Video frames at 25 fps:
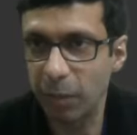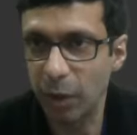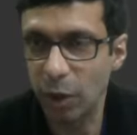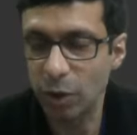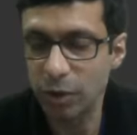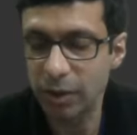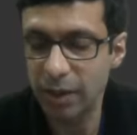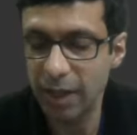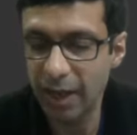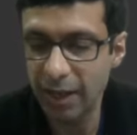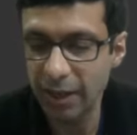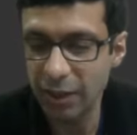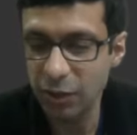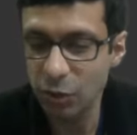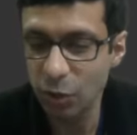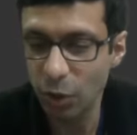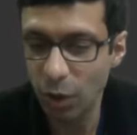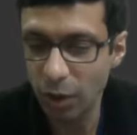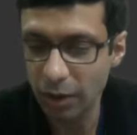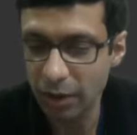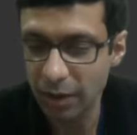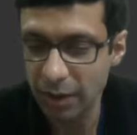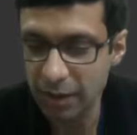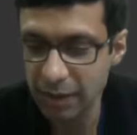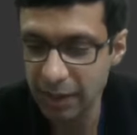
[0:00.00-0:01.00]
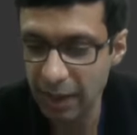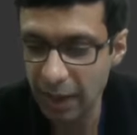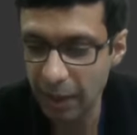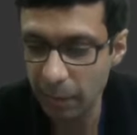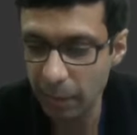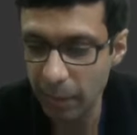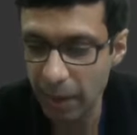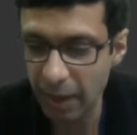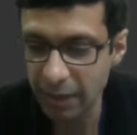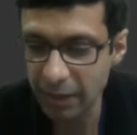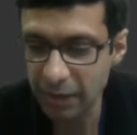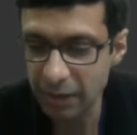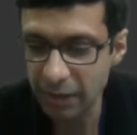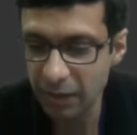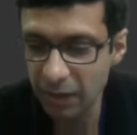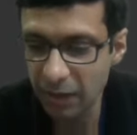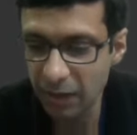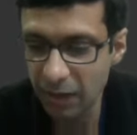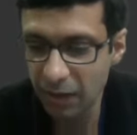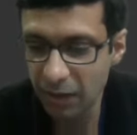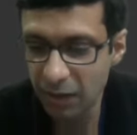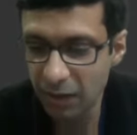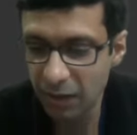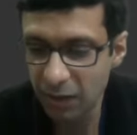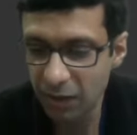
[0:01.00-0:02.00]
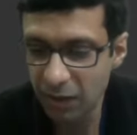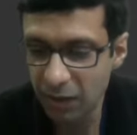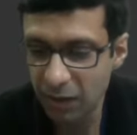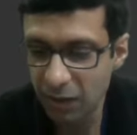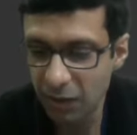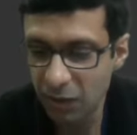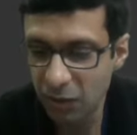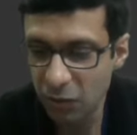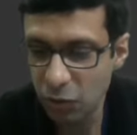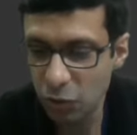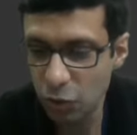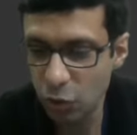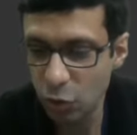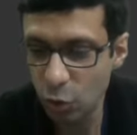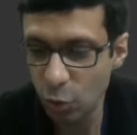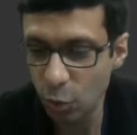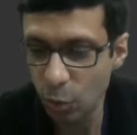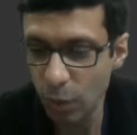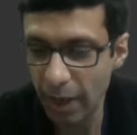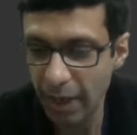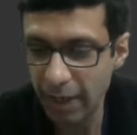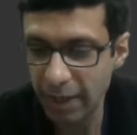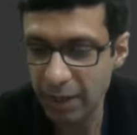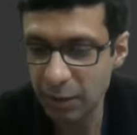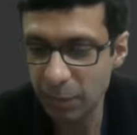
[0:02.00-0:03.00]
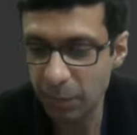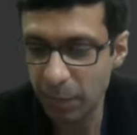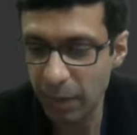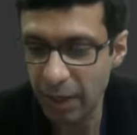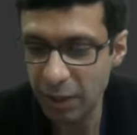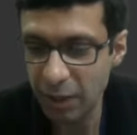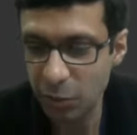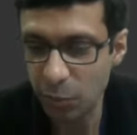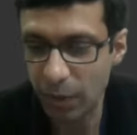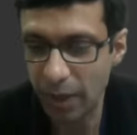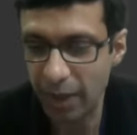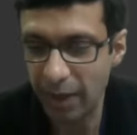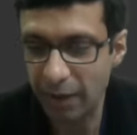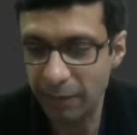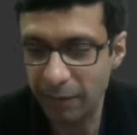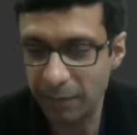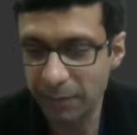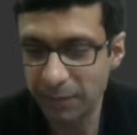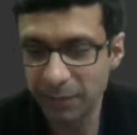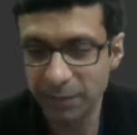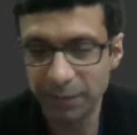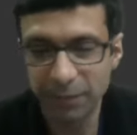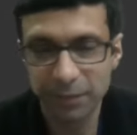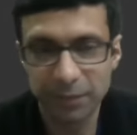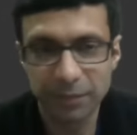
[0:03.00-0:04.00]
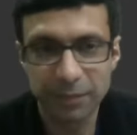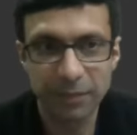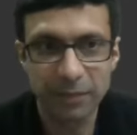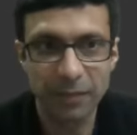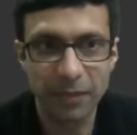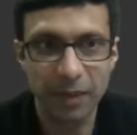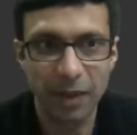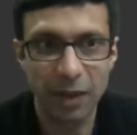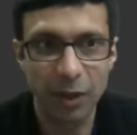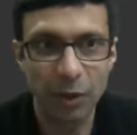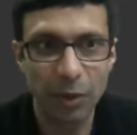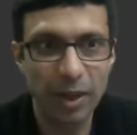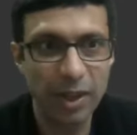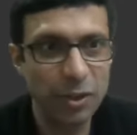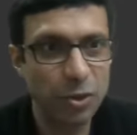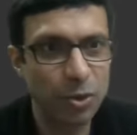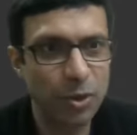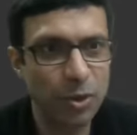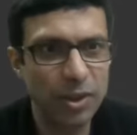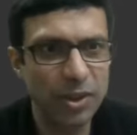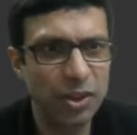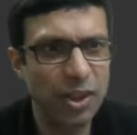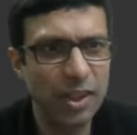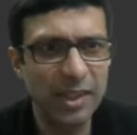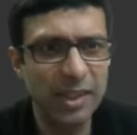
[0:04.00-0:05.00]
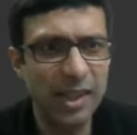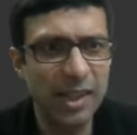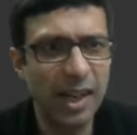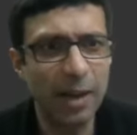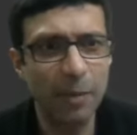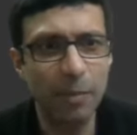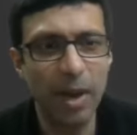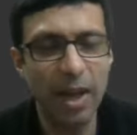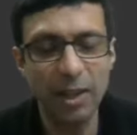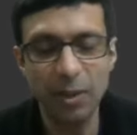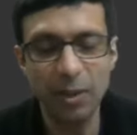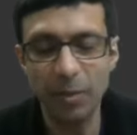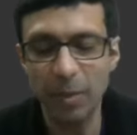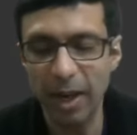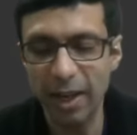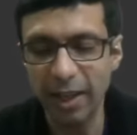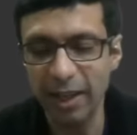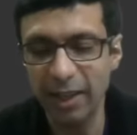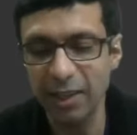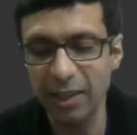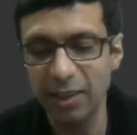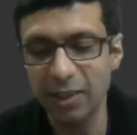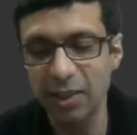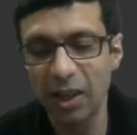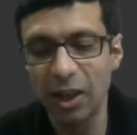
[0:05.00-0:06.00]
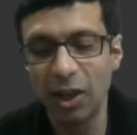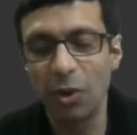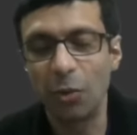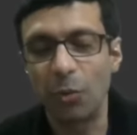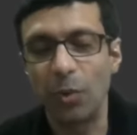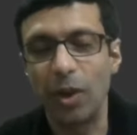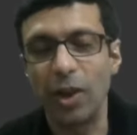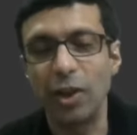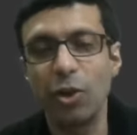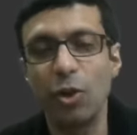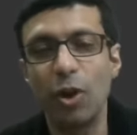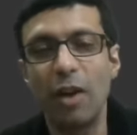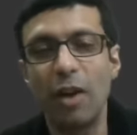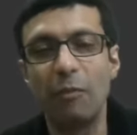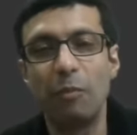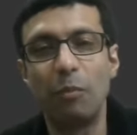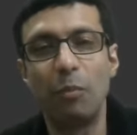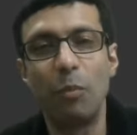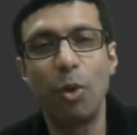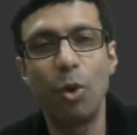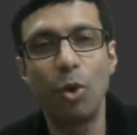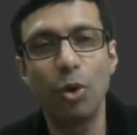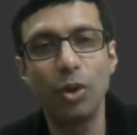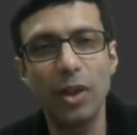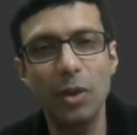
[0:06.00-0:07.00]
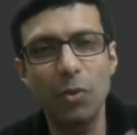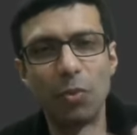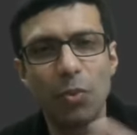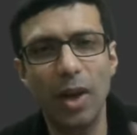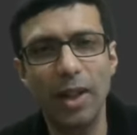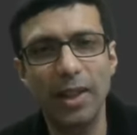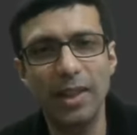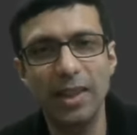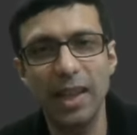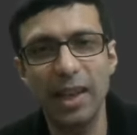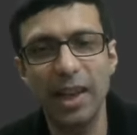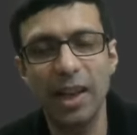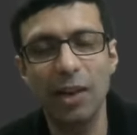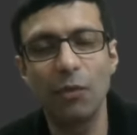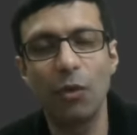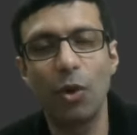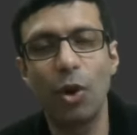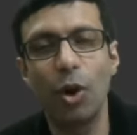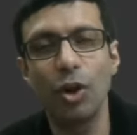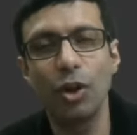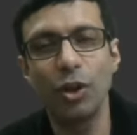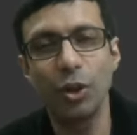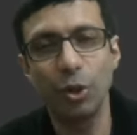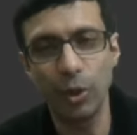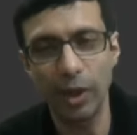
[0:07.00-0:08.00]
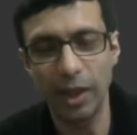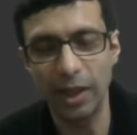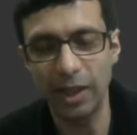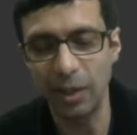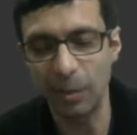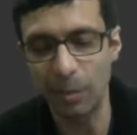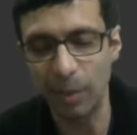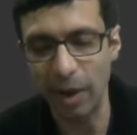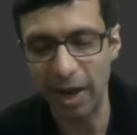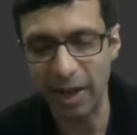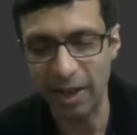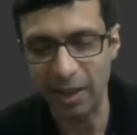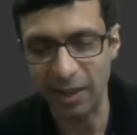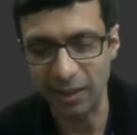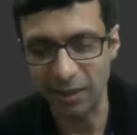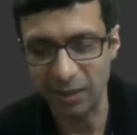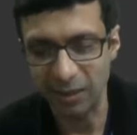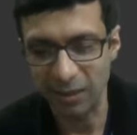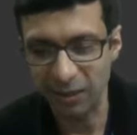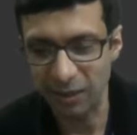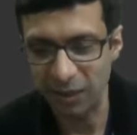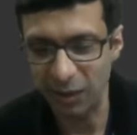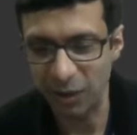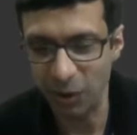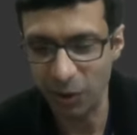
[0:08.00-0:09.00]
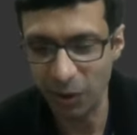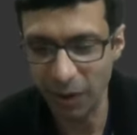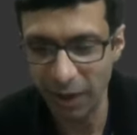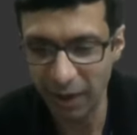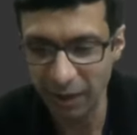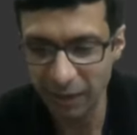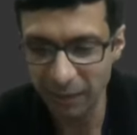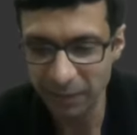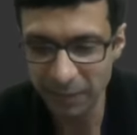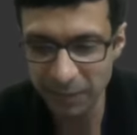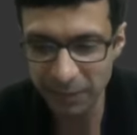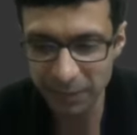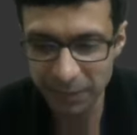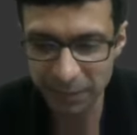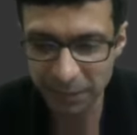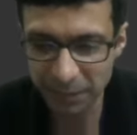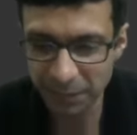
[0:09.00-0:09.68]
because that is not the same as two x plus y. Okay, so it's just like mathematics. When you have more than one thing involved, you need the bracket. Okay.